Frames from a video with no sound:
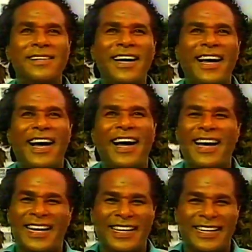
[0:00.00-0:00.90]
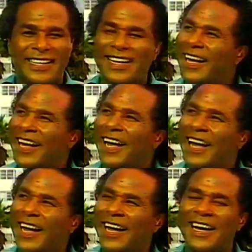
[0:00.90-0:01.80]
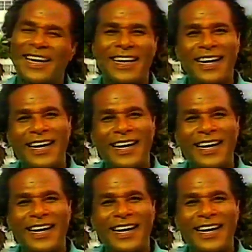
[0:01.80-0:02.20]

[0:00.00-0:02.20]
Uh -huh. You, you